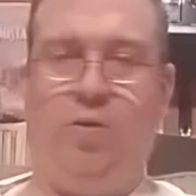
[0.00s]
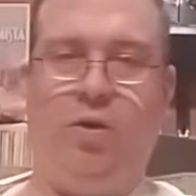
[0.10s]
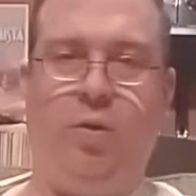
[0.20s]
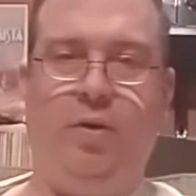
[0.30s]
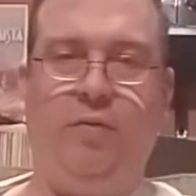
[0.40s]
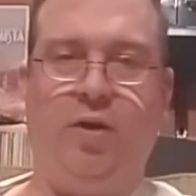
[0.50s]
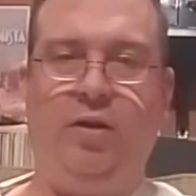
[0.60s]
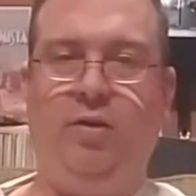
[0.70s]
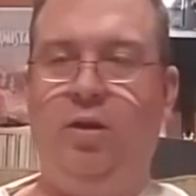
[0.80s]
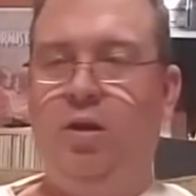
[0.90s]
all know it,
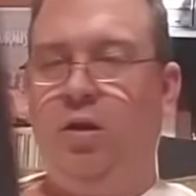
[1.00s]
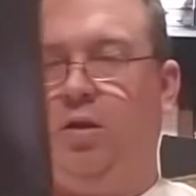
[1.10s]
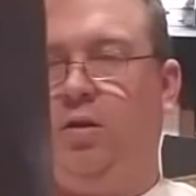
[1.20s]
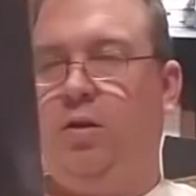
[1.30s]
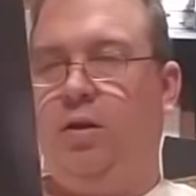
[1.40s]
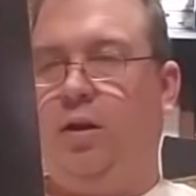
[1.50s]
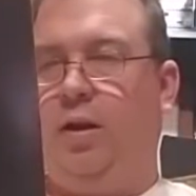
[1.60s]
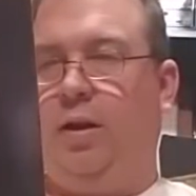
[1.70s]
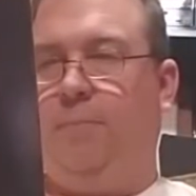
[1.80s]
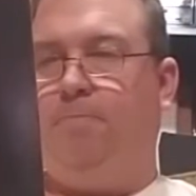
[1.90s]
right?
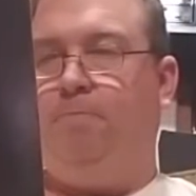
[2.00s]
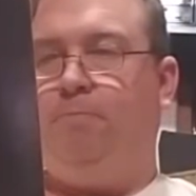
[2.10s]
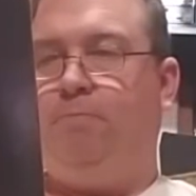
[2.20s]
So